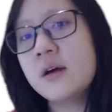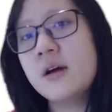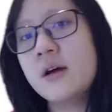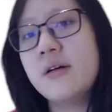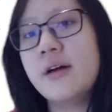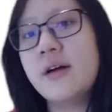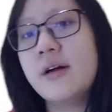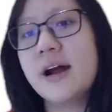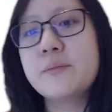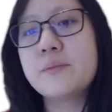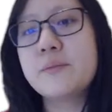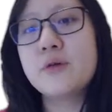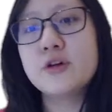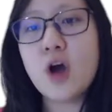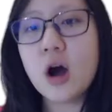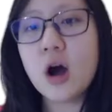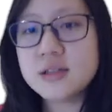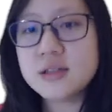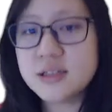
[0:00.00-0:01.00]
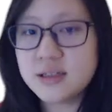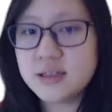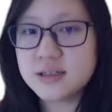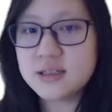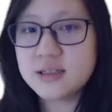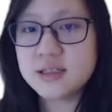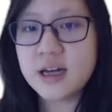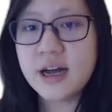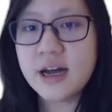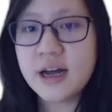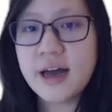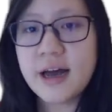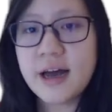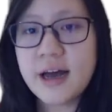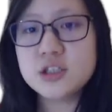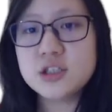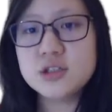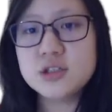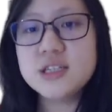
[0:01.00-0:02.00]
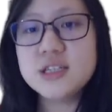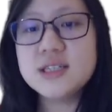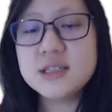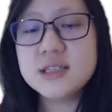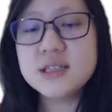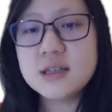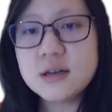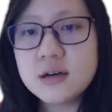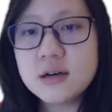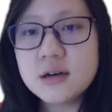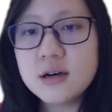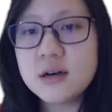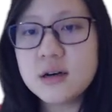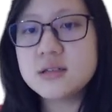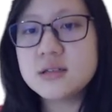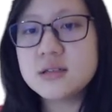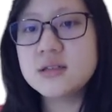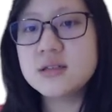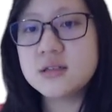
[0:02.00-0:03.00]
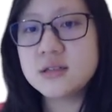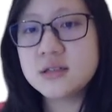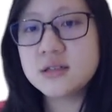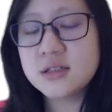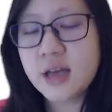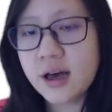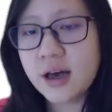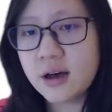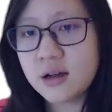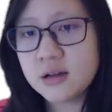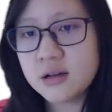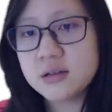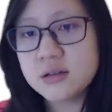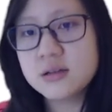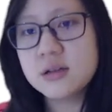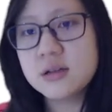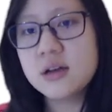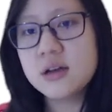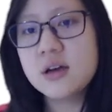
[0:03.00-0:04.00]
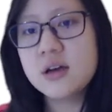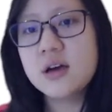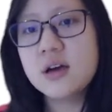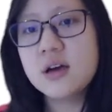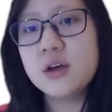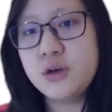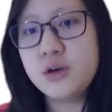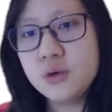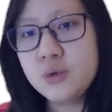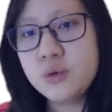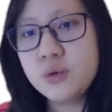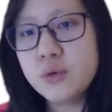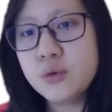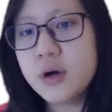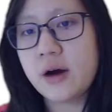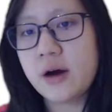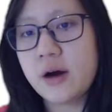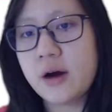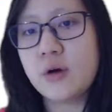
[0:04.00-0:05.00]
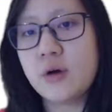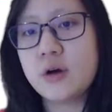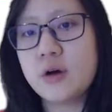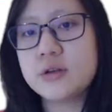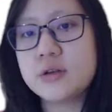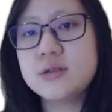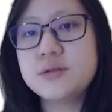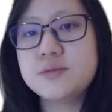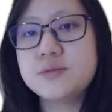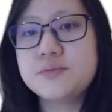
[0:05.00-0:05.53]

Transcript: right, protocytes are actually single cell eukaryotes.